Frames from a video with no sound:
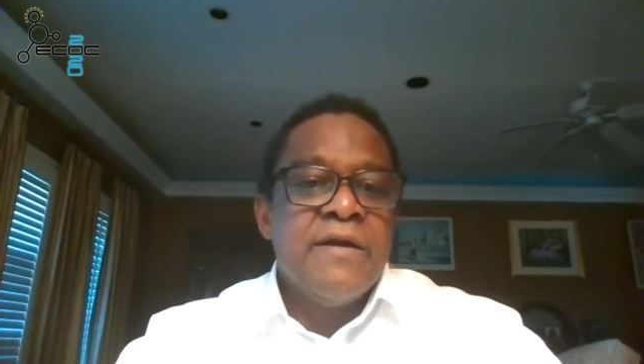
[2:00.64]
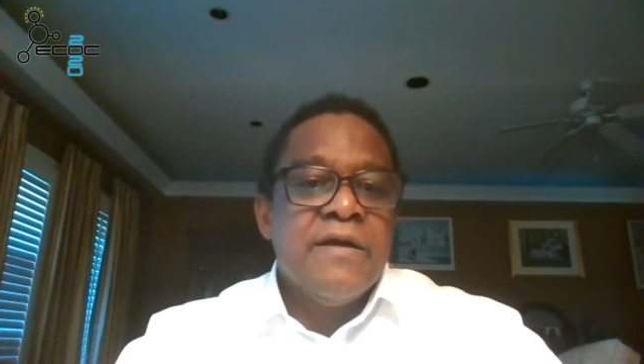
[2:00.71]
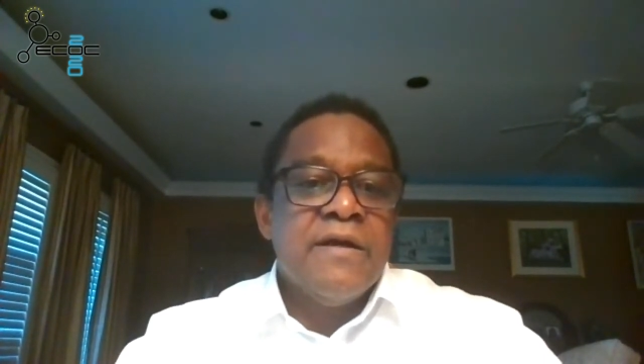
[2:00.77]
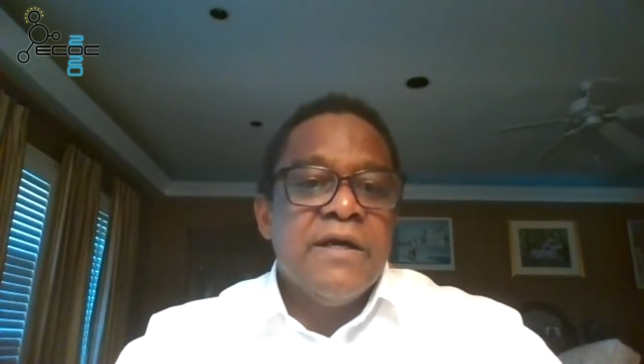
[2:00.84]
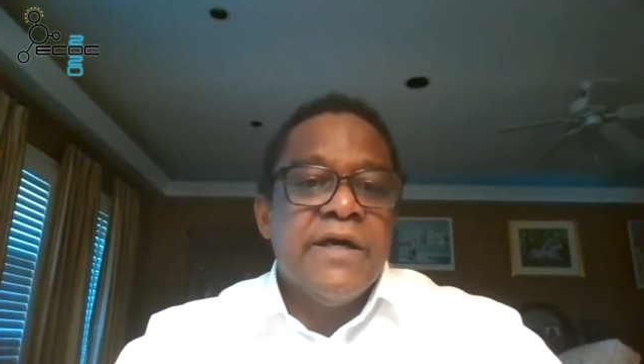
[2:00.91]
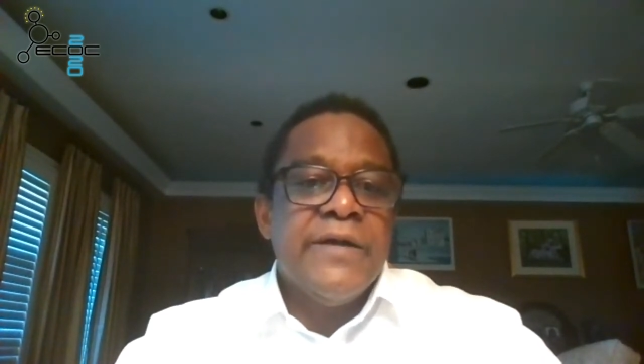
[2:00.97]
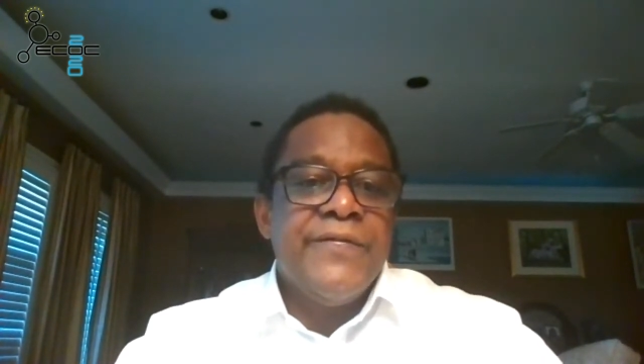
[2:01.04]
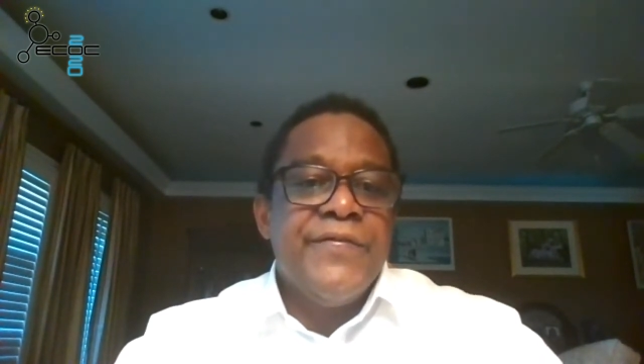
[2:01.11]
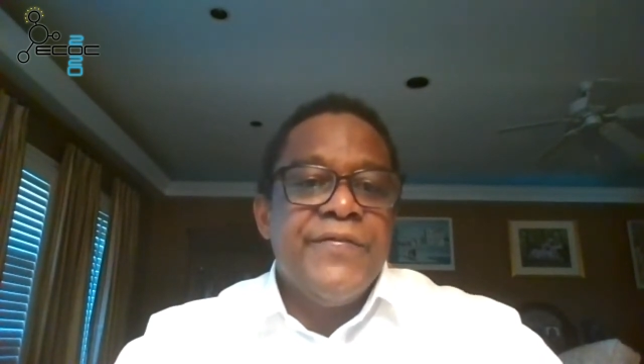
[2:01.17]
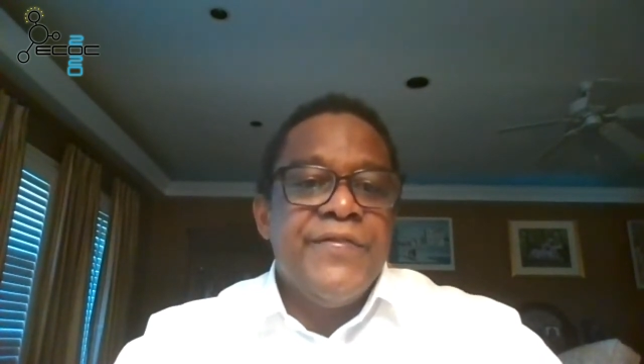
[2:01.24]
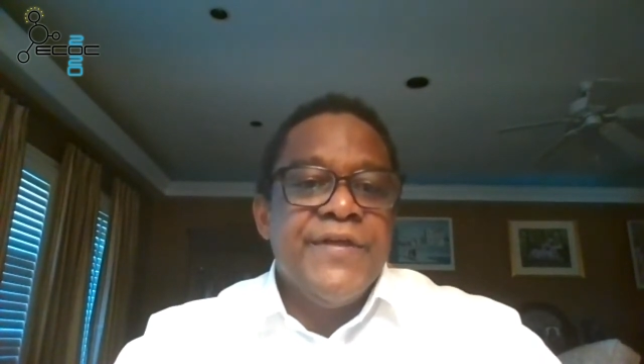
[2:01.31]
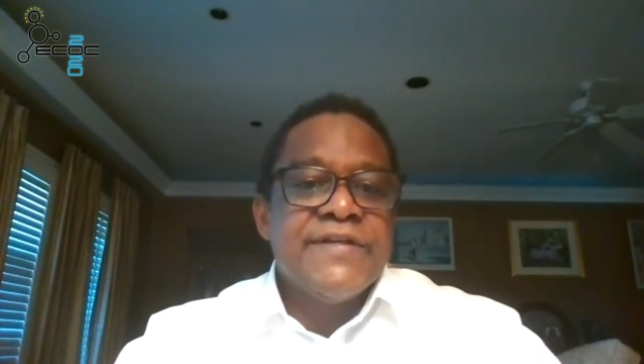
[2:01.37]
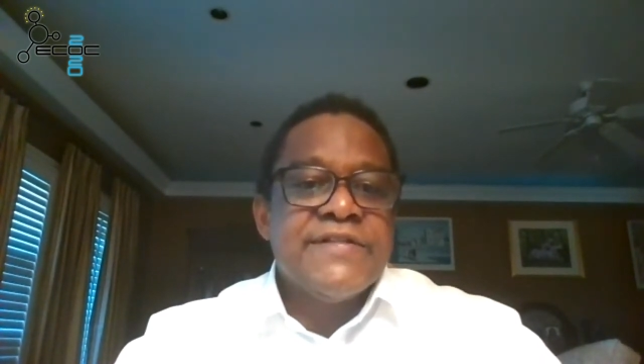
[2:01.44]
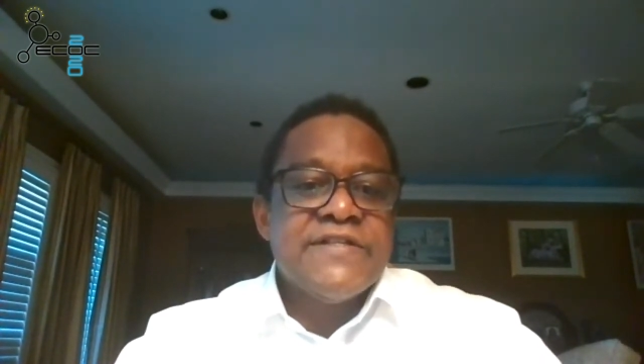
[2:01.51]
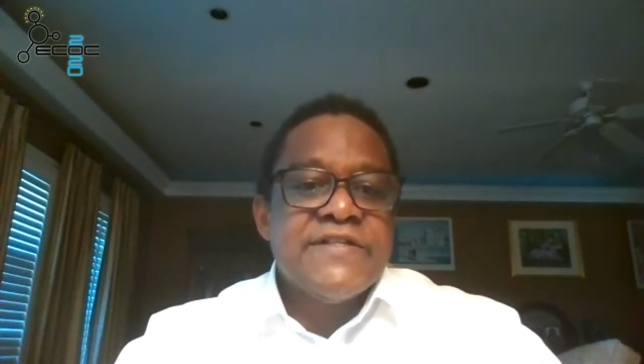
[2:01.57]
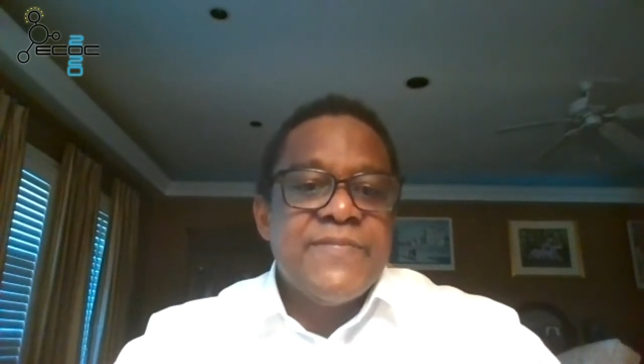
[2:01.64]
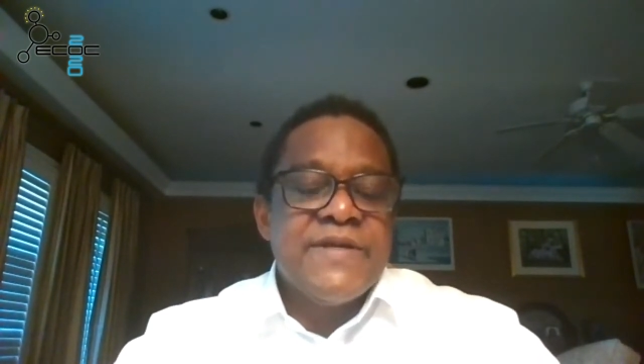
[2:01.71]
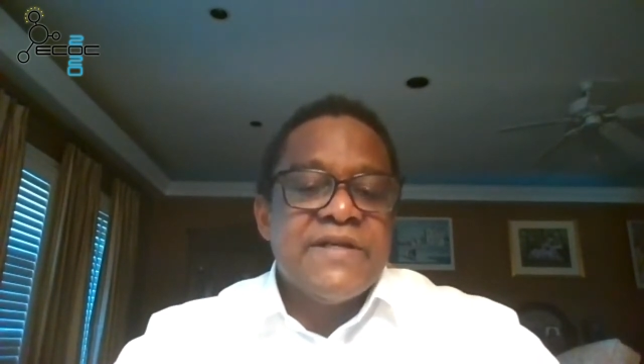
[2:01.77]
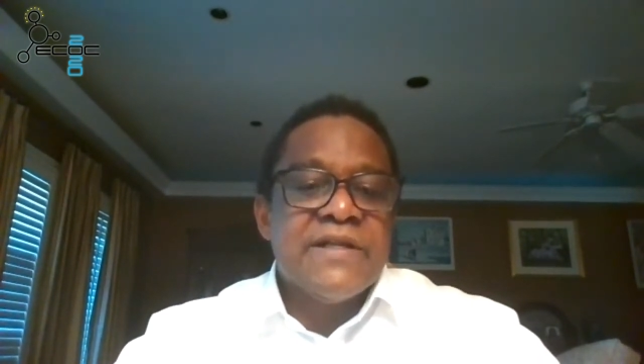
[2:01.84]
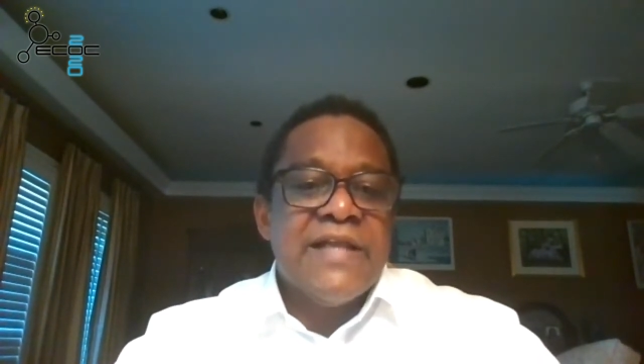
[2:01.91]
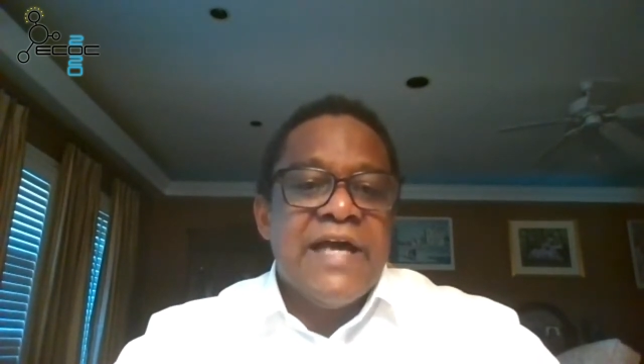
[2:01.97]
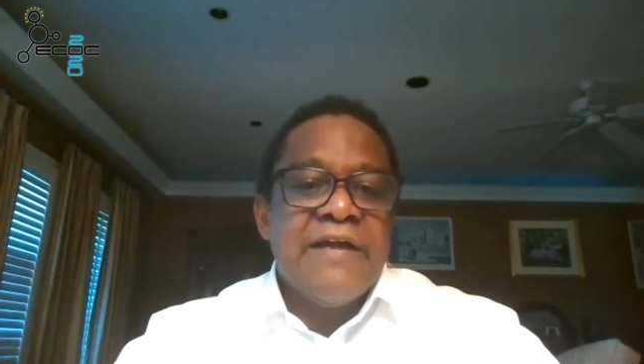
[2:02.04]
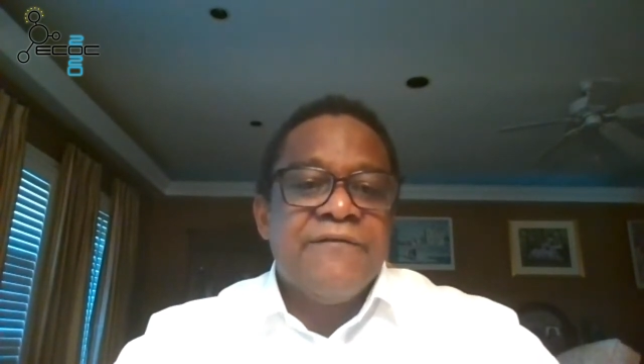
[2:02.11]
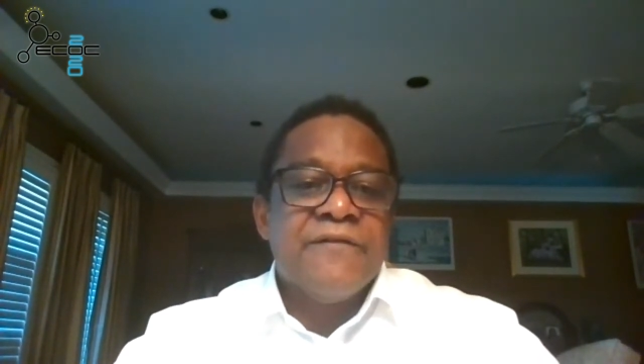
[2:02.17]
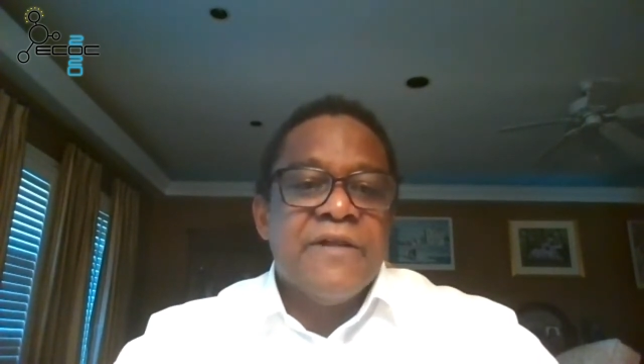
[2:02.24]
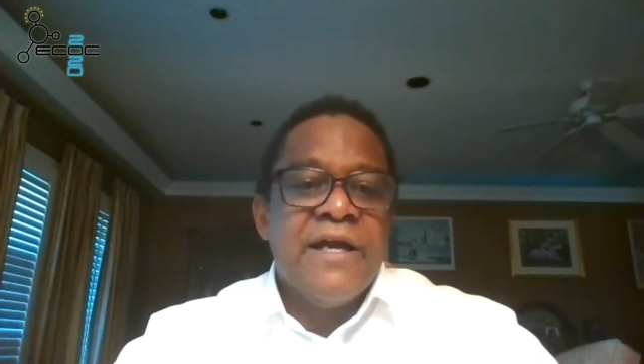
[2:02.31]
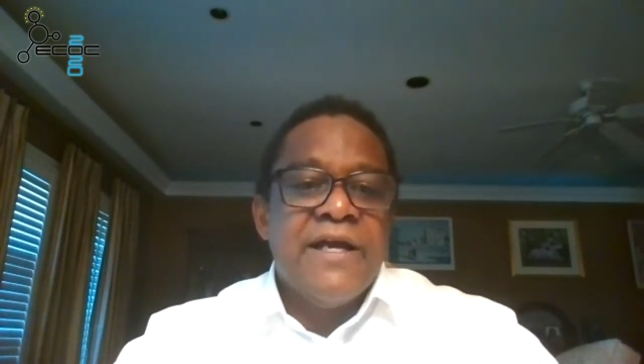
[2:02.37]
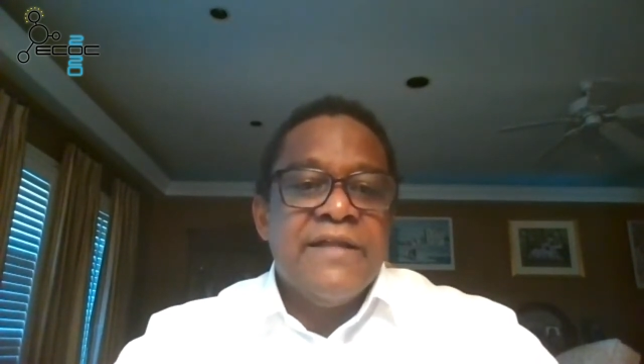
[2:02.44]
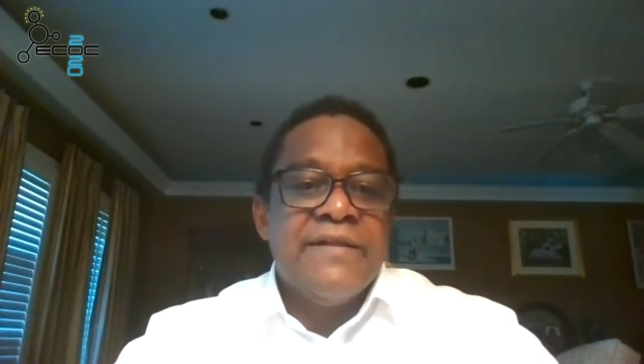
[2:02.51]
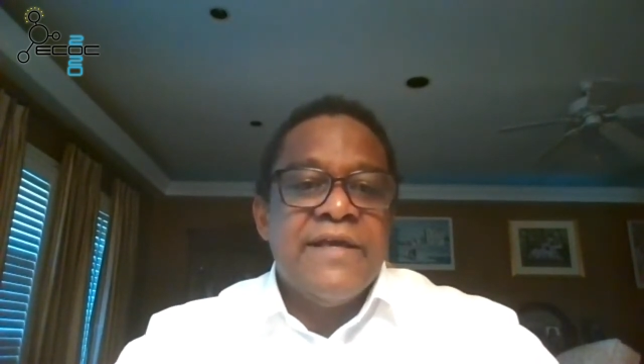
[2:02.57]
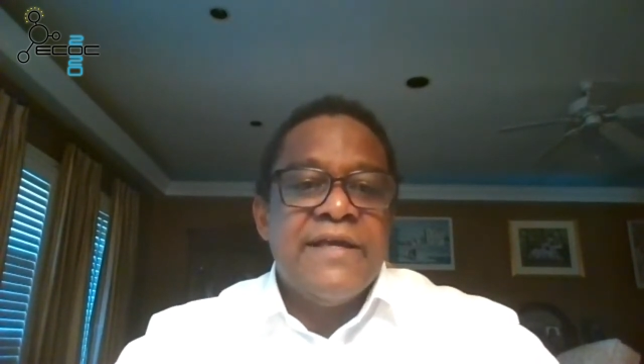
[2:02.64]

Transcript: uh, this has been the lifeline that